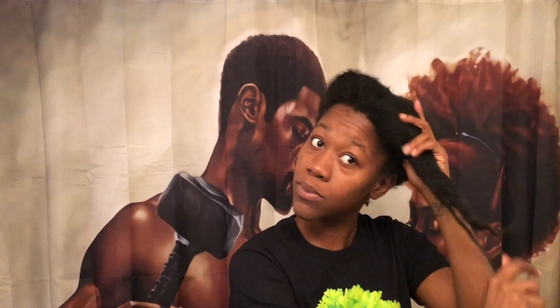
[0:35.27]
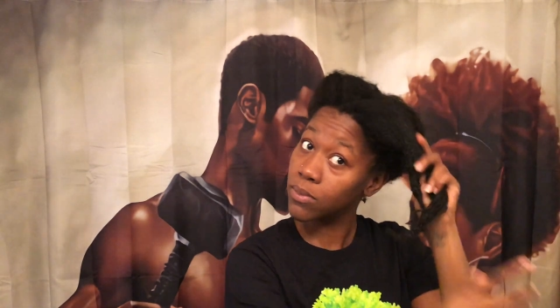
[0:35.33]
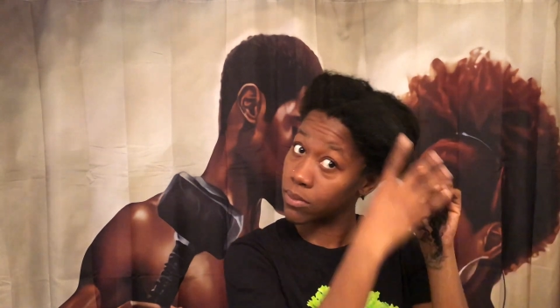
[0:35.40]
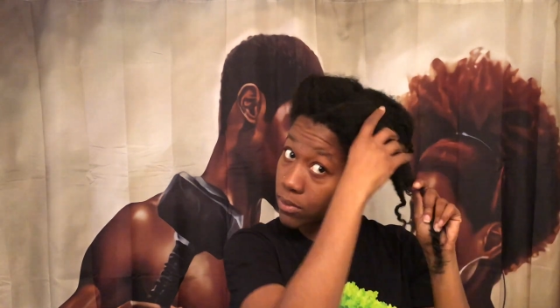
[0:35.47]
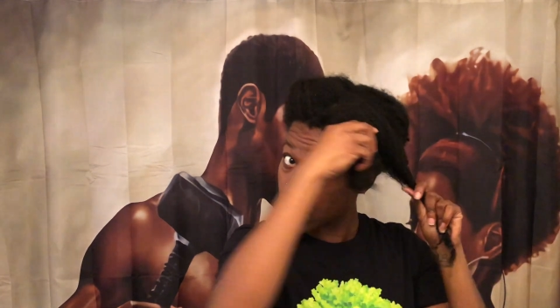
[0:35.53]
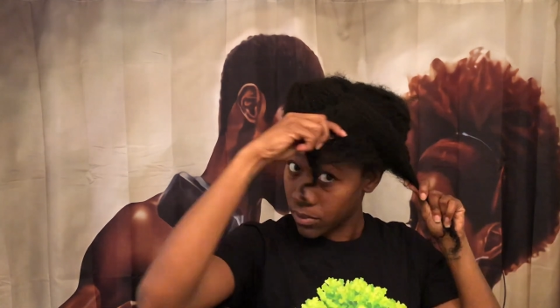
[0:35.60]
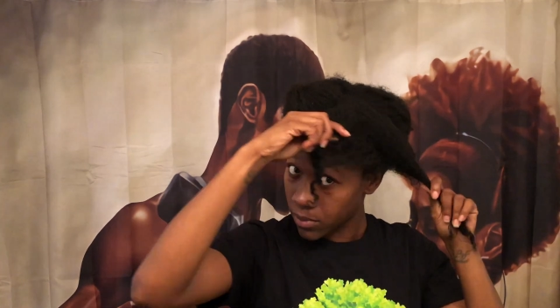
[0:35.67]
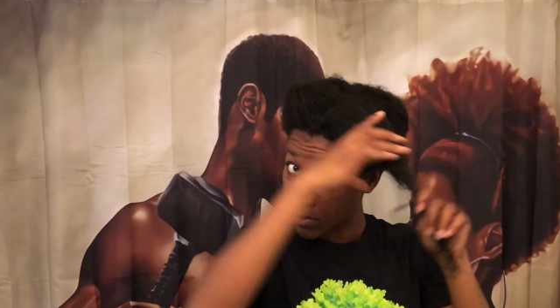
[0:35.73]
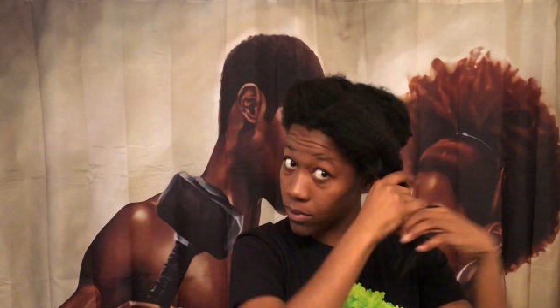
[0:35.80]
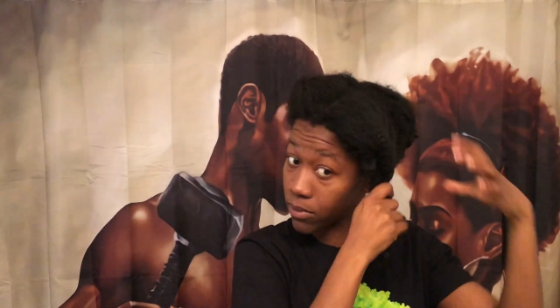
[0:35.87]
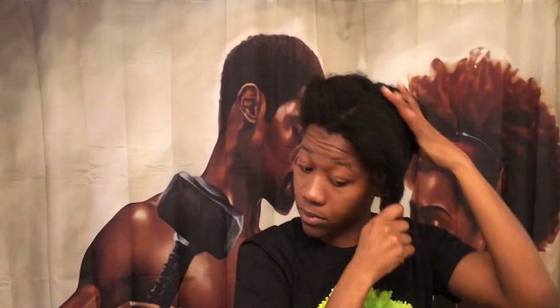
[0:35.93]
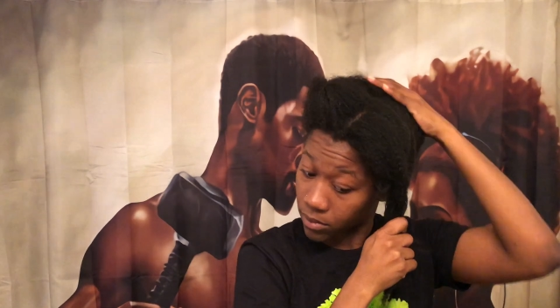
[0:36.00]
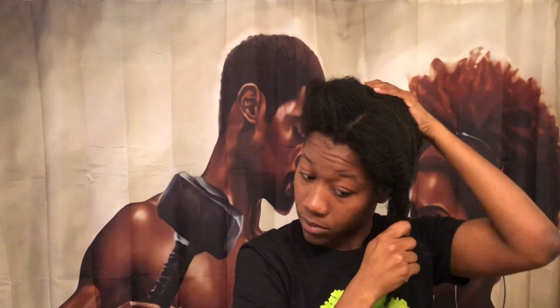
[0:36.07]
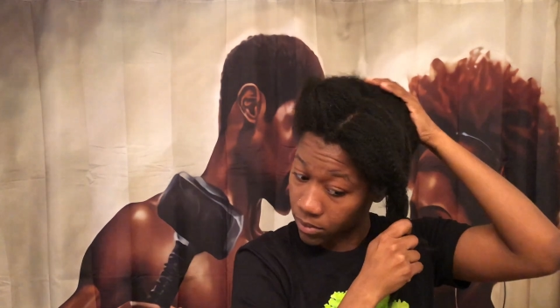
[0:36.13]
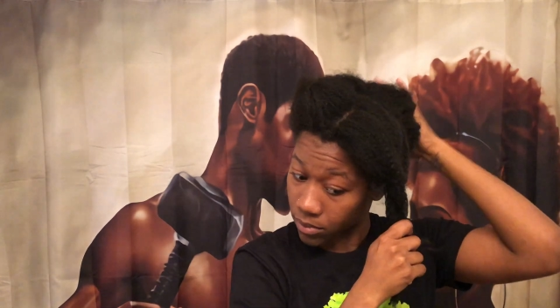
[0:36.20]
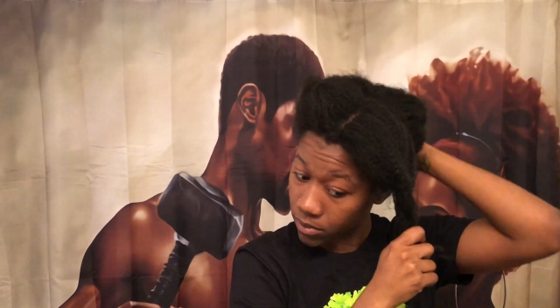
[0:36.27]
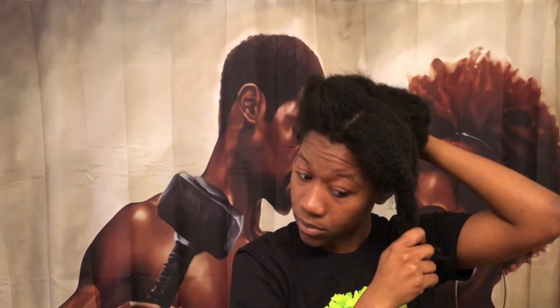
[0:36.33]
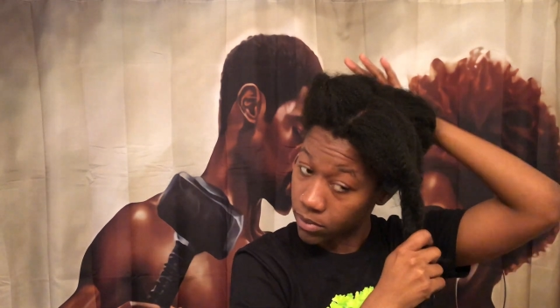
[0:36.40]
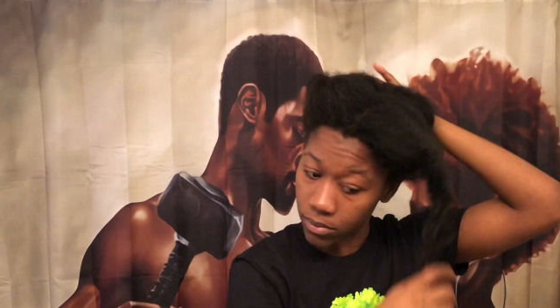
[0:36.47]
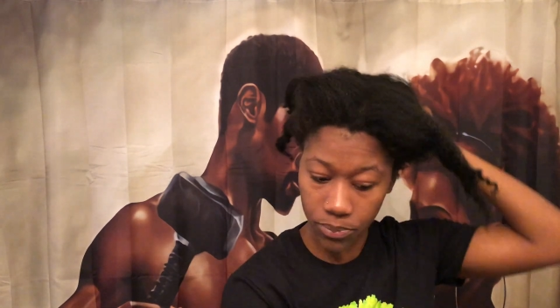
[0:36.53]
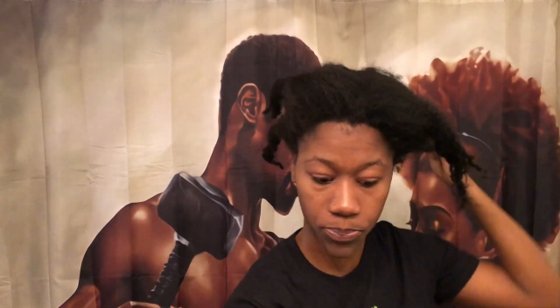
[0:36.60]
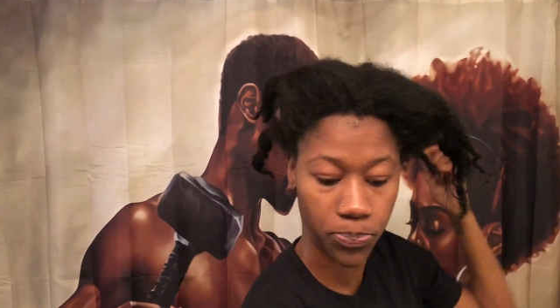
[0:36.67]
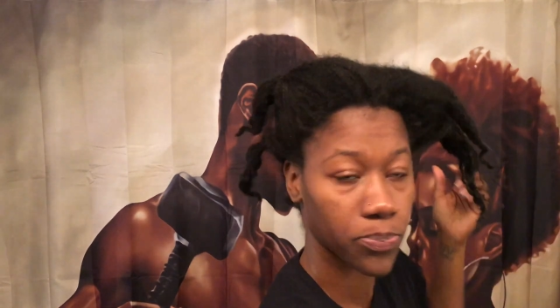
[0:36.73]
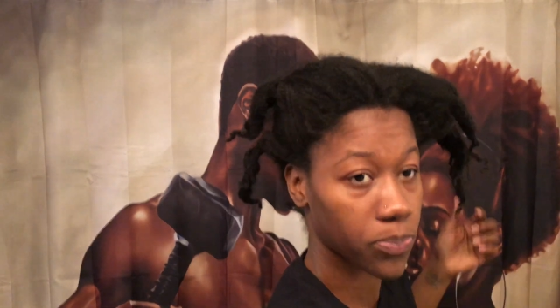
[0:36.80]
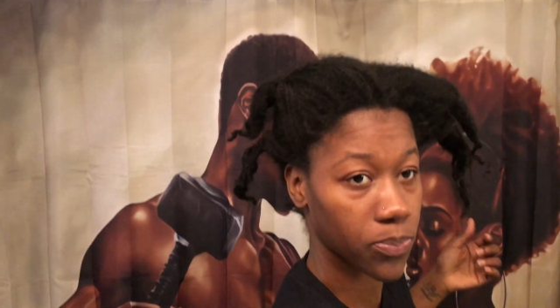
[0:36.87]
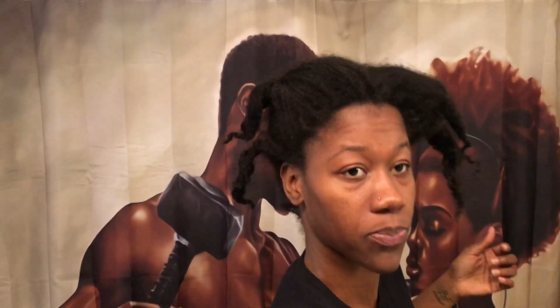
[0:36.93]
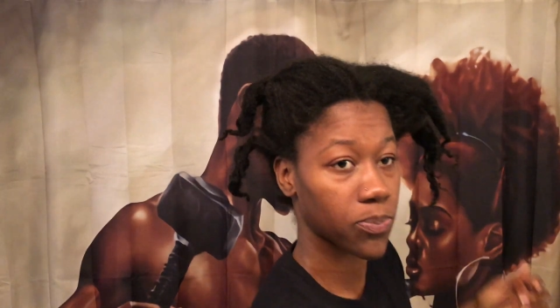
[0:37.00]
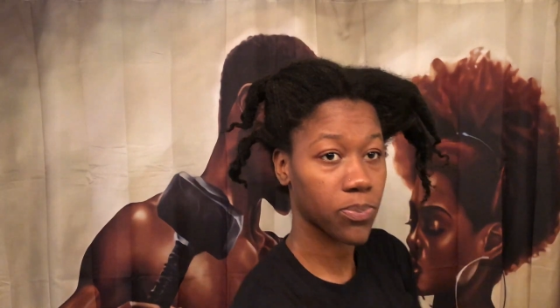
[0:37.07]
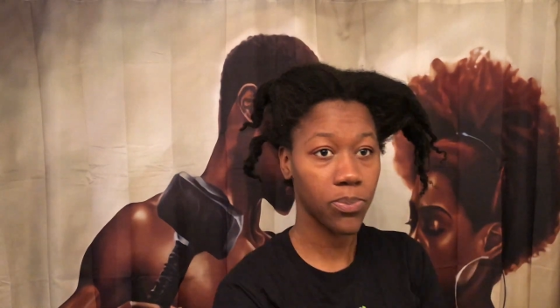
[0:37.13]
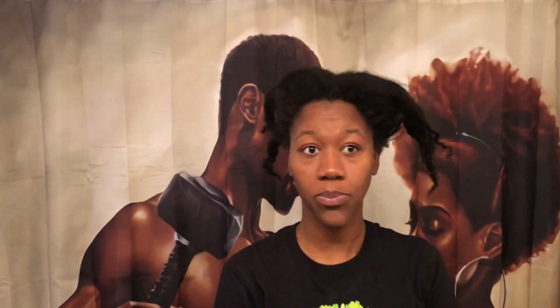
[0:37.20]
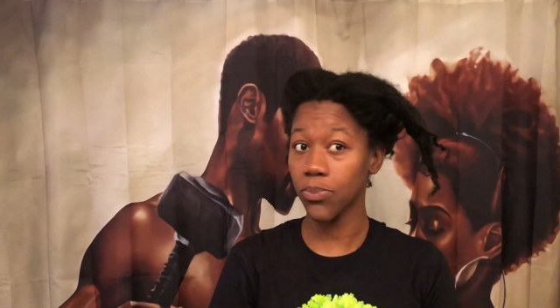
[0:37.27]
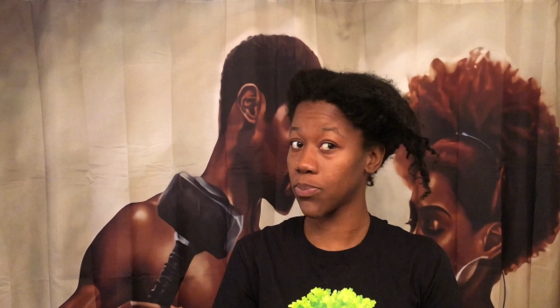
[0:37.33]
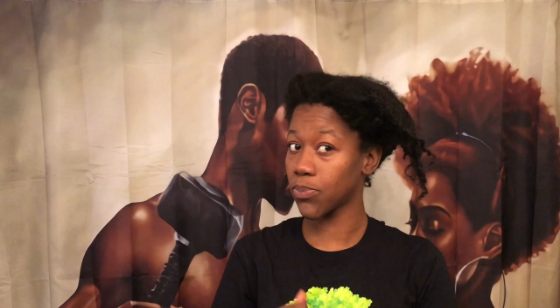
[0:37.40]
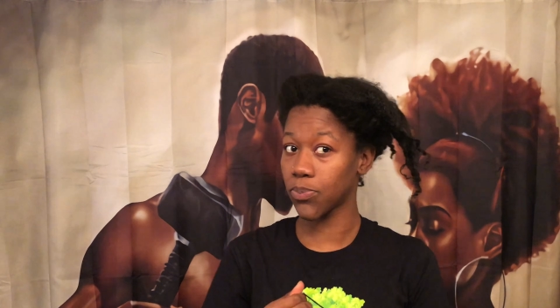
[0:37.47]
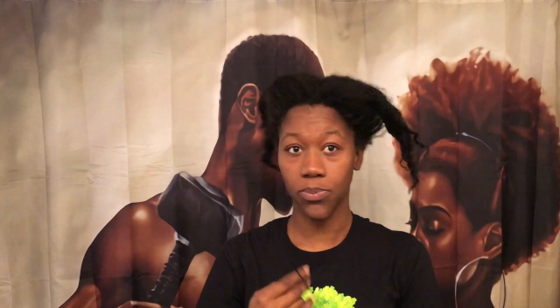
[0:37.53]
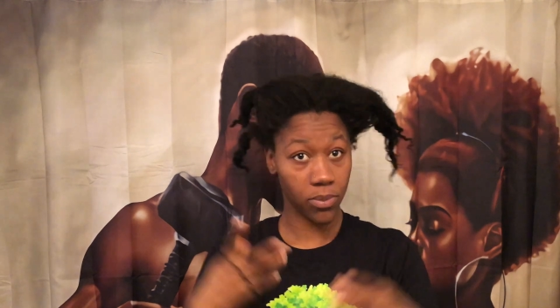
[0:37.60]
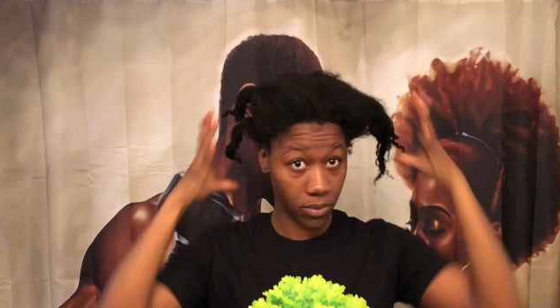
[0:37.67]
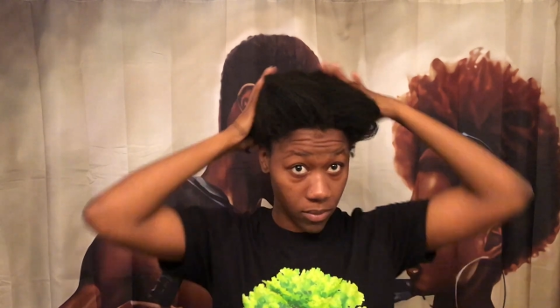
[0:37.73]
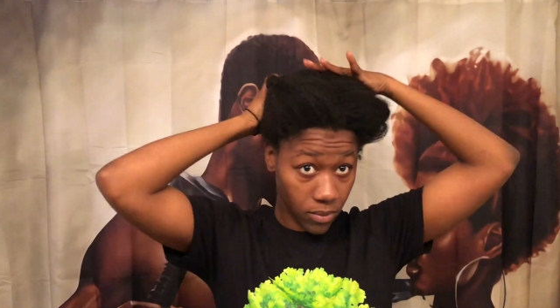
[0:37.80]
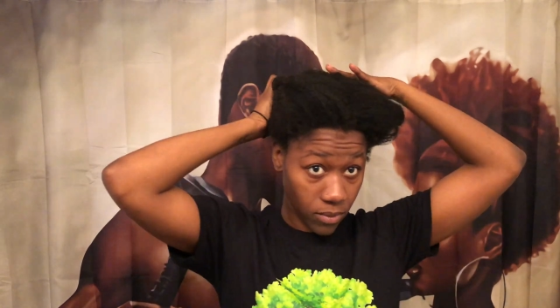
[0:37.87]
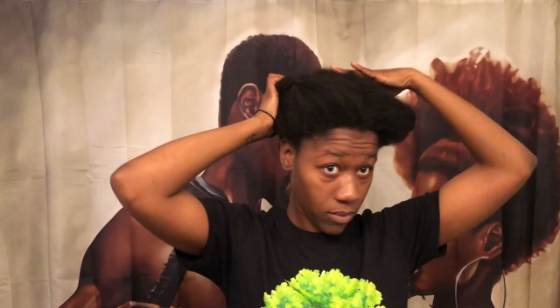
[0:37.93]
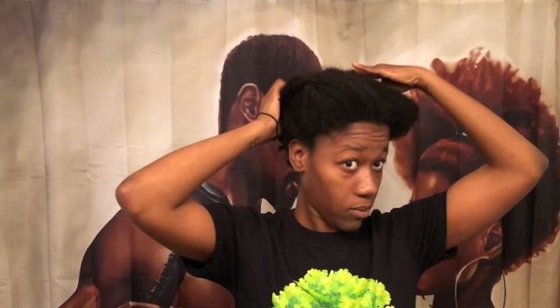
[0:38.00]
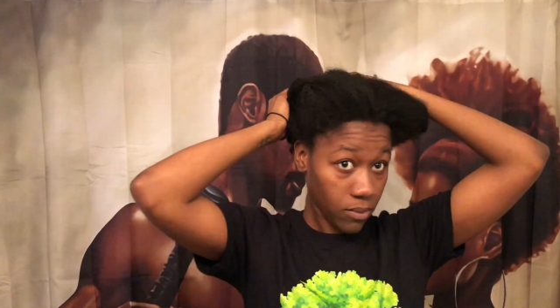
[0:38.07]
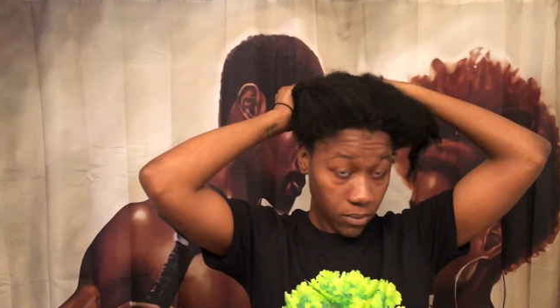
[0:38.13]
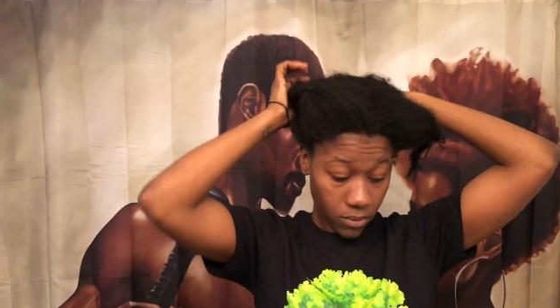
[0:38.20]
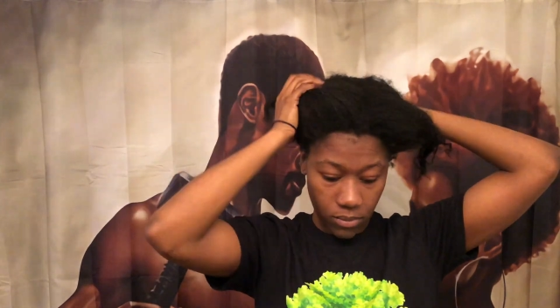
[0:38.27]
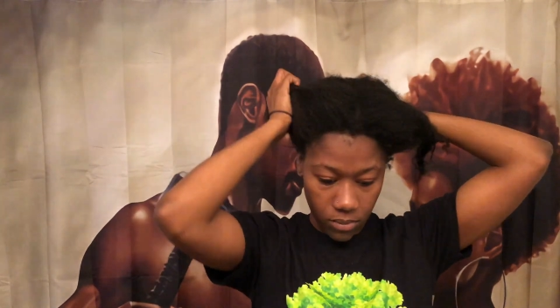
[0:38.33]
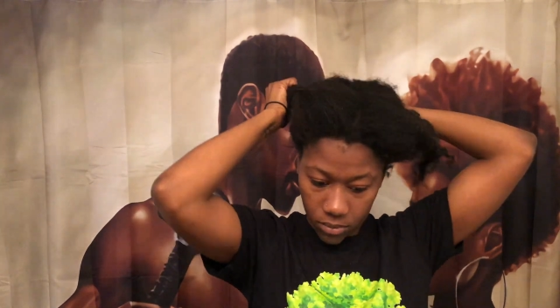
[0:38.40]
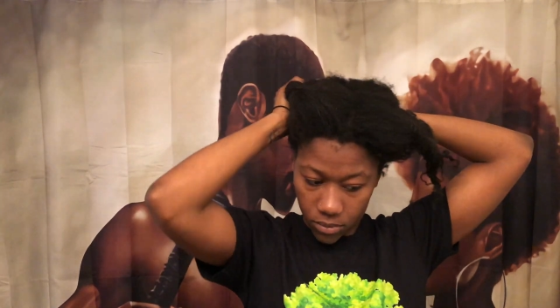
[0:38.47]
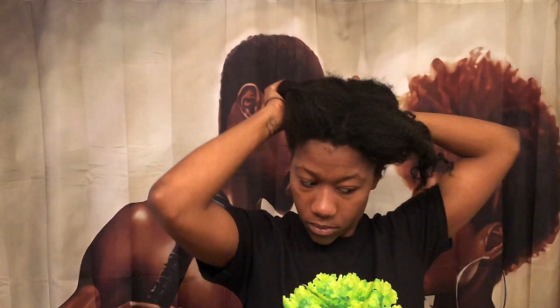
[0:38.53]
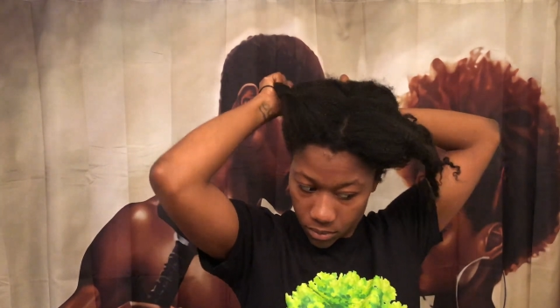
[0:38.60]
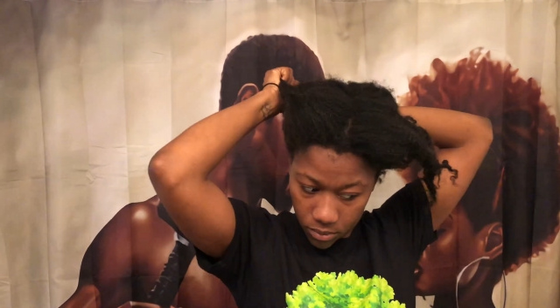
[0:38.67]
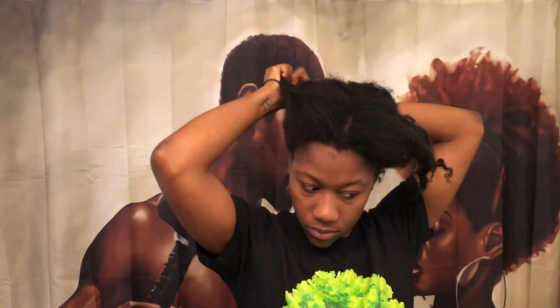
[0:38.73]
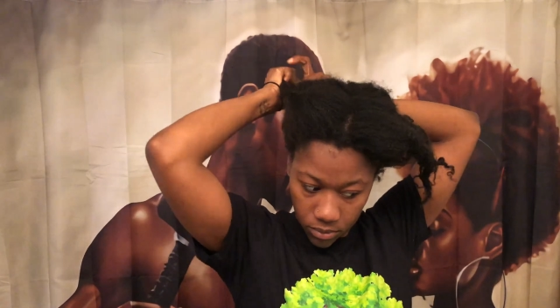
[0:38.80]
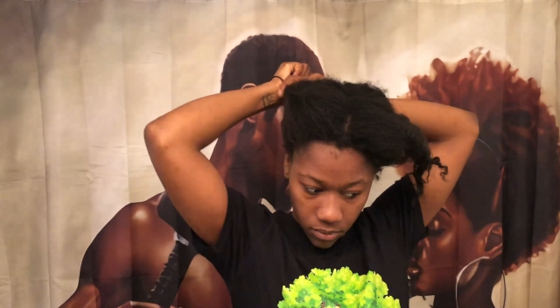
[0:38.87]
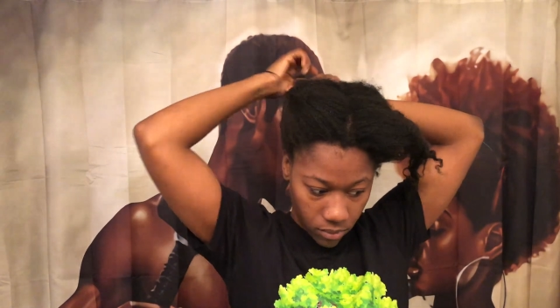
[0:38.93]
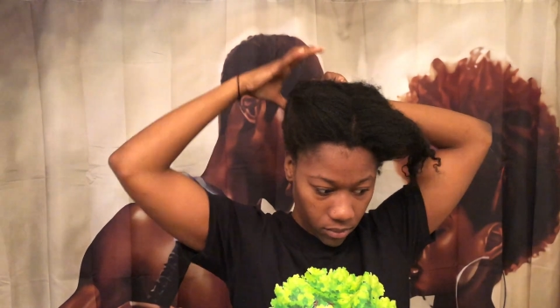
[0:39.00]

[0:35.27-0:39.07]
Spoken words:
a wash day video, but before that it was a pre-poo video.